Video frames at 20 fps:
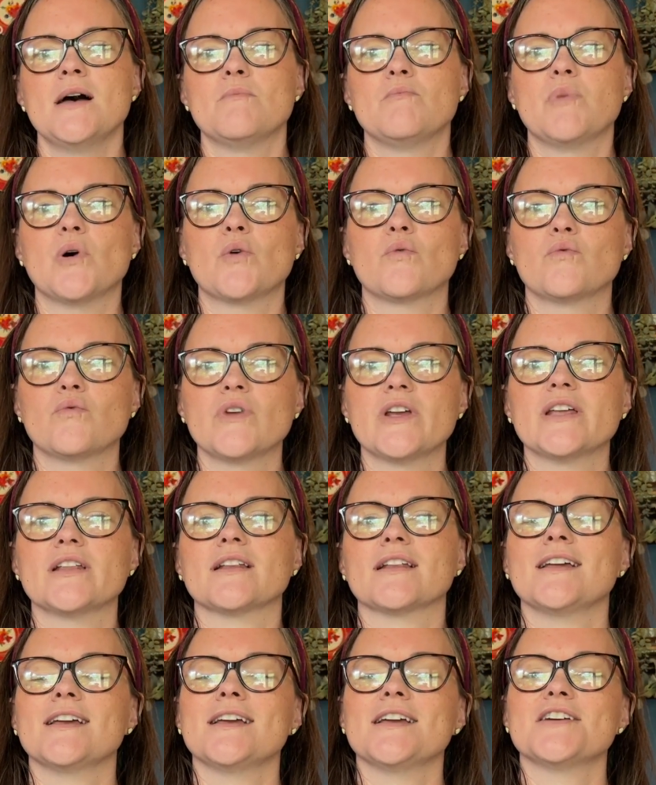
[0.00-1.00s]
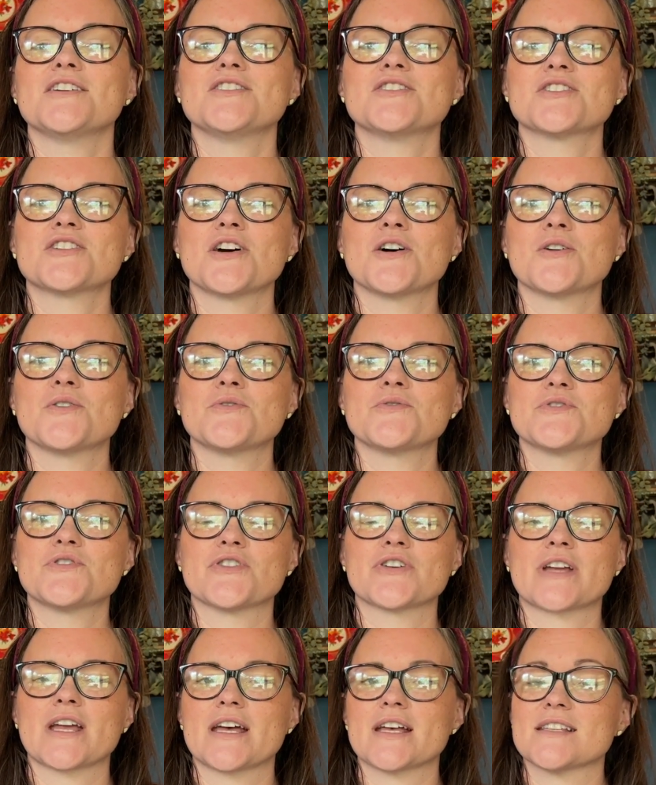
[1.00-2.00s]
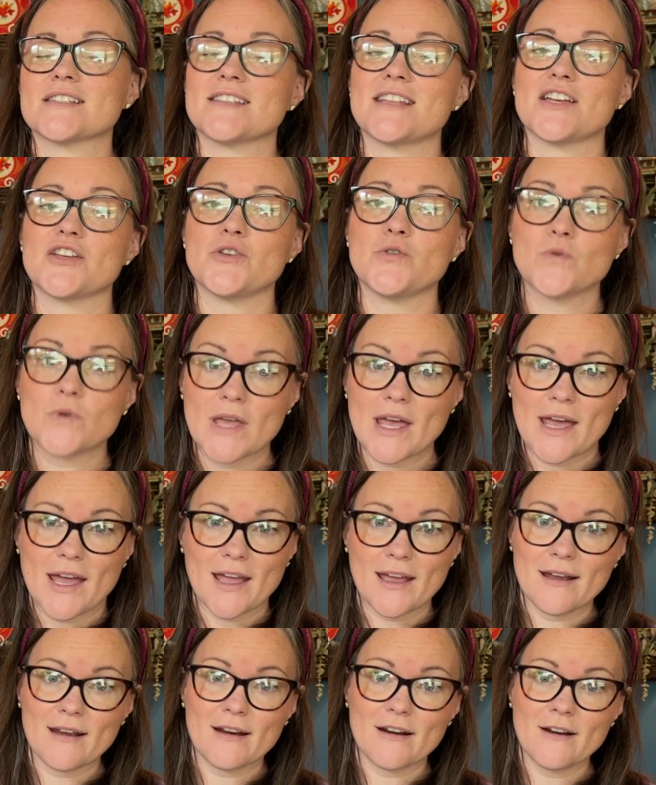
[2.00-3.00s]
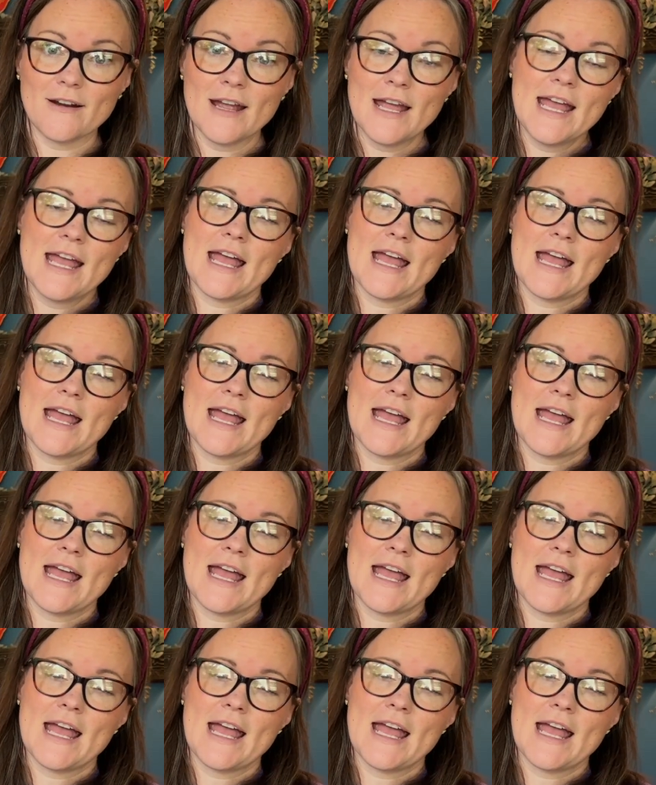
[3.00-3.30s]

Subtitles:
but really shows your guests that you care